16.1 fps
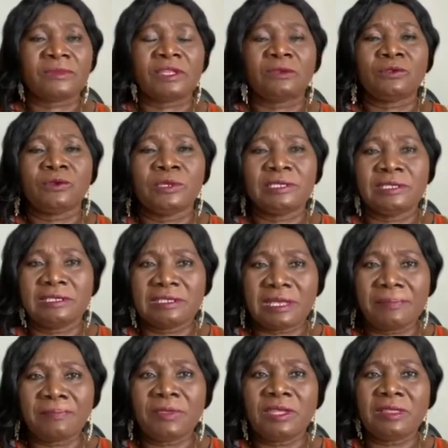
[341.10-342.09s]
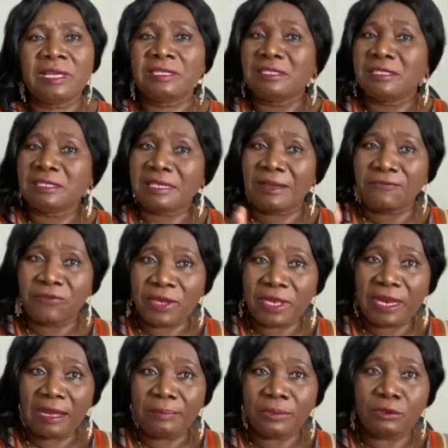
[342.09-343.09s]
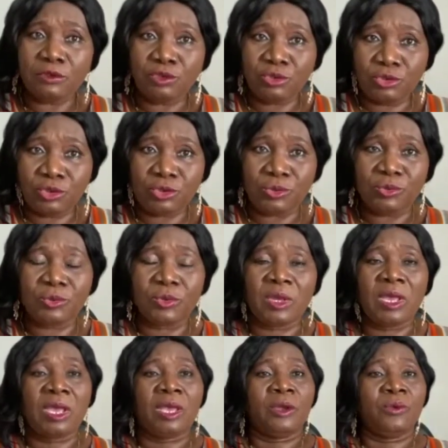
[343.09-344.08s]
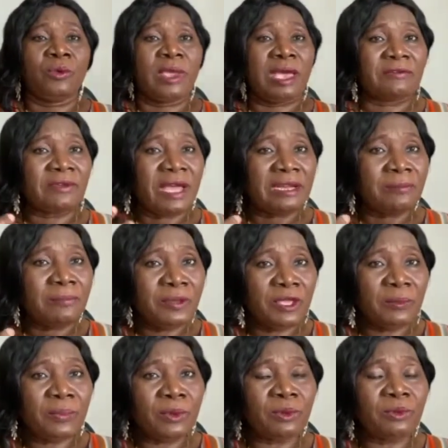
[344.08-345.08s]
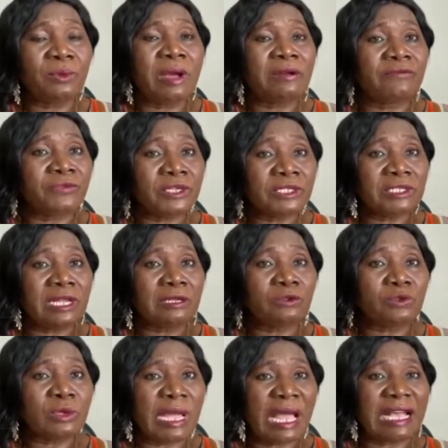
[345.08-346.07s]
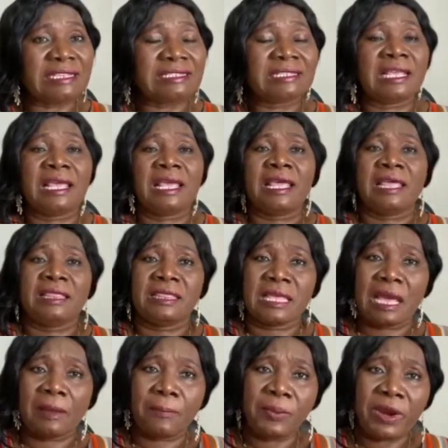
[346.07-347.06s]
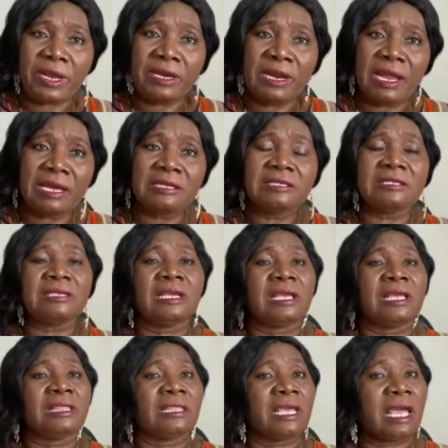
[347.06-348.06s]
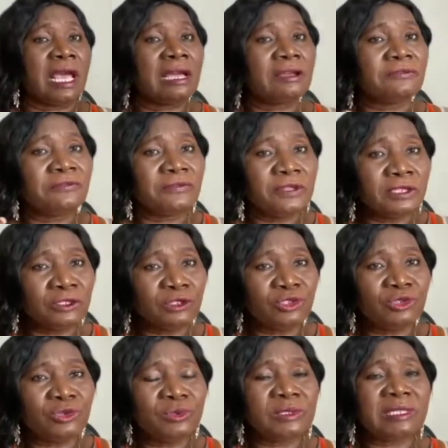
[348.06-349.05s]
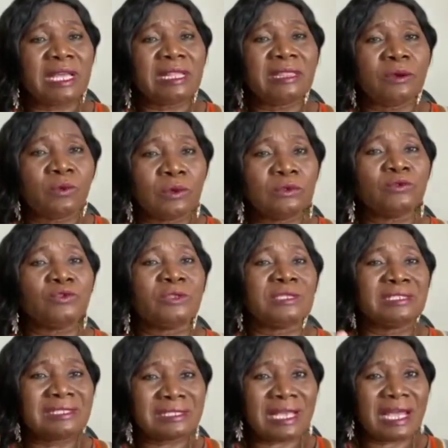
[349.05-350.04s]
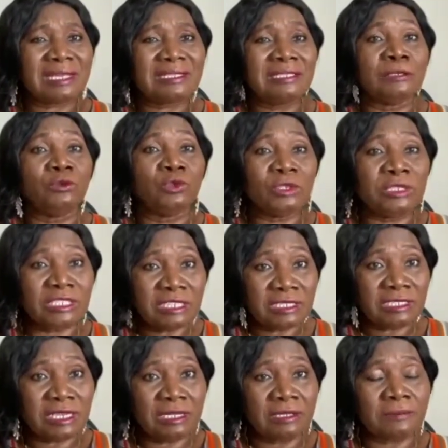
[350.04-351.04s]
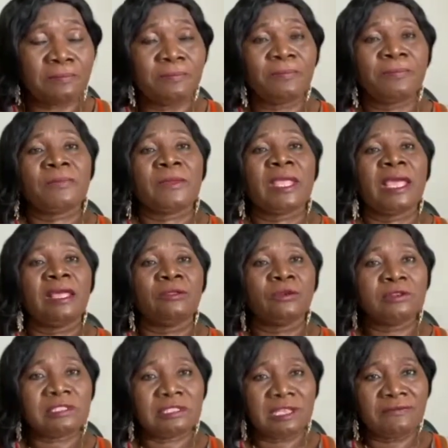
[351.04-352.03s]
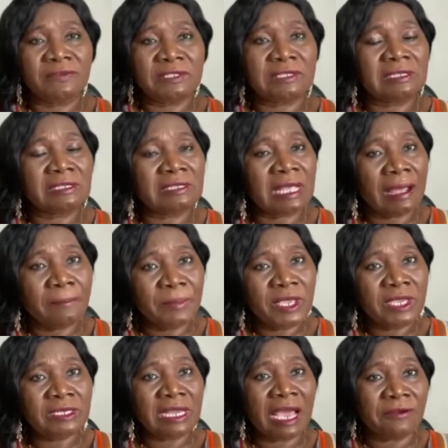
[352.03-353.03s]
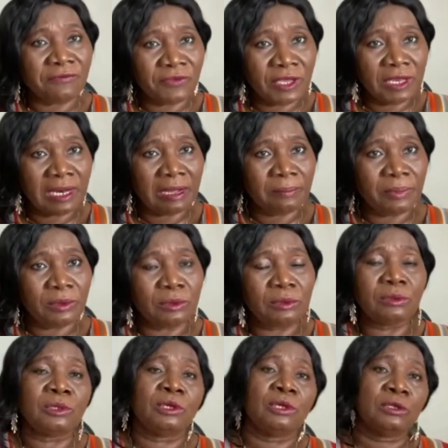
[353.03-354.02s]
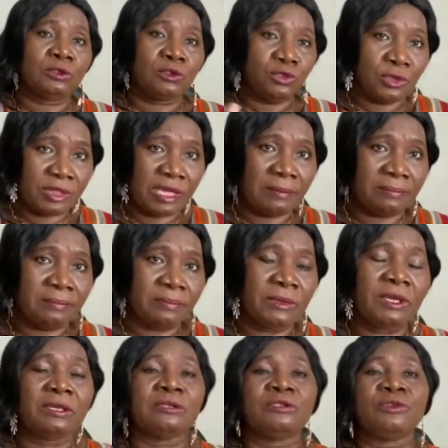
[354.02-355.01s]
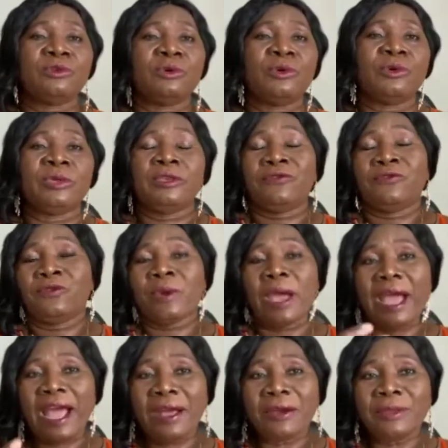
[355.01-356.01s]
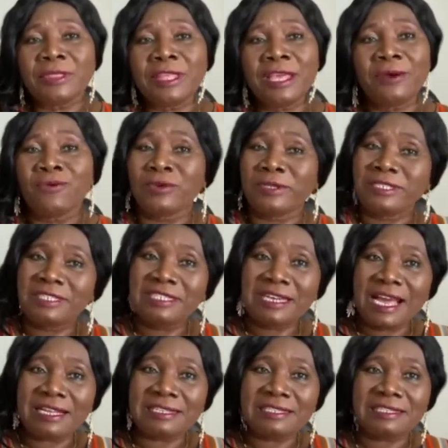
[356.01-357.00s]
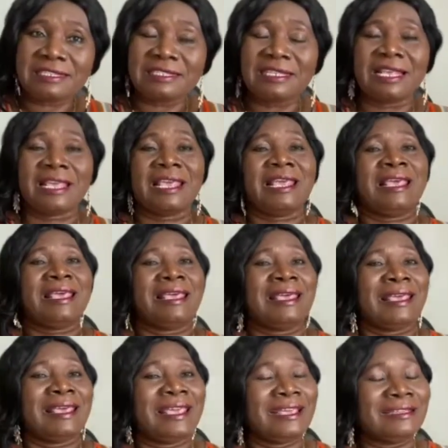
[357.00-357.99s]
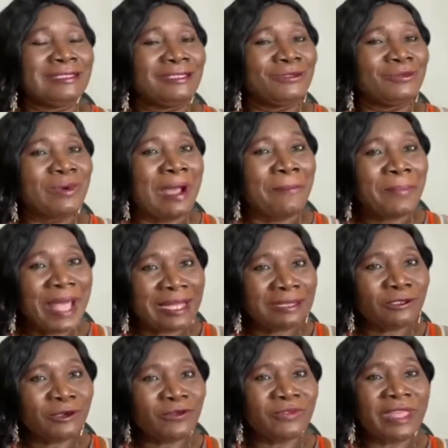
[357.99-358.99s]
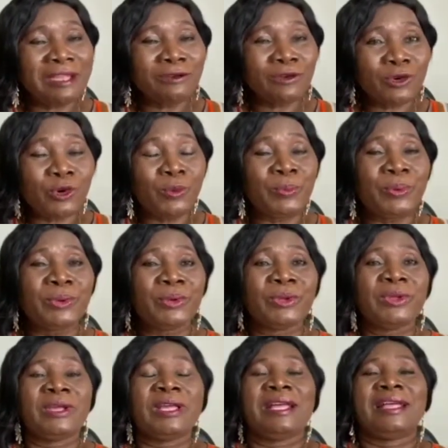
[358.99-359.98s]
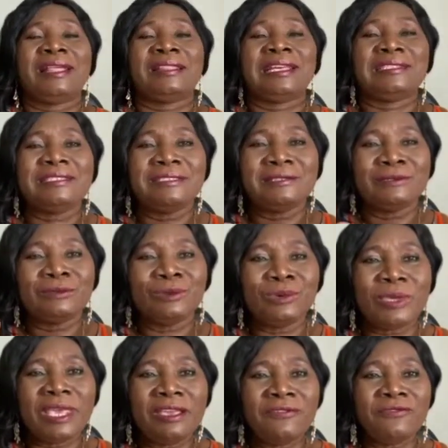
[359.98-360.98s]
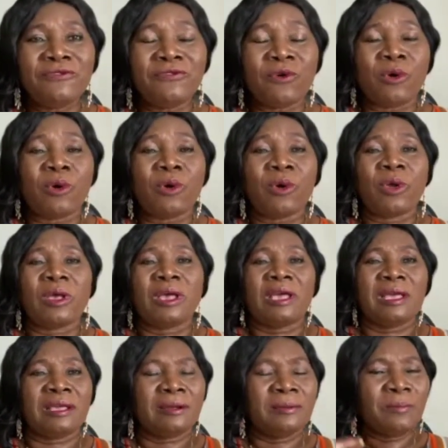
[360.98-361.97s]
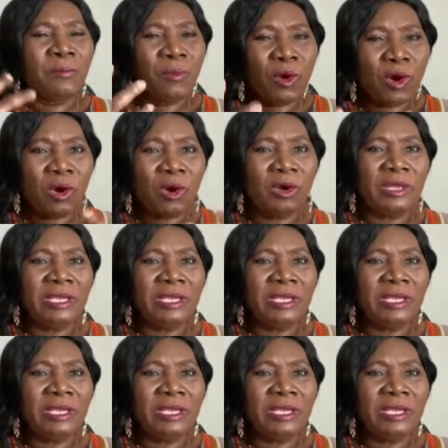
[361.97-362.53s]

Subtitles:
So it is something that is available to you. We have had people who have reached out to us. They are pregnant, they have issues that they want to discuss into detail, and those services are made available to them. So if you are out there watching us and you are part of that group that is looking for more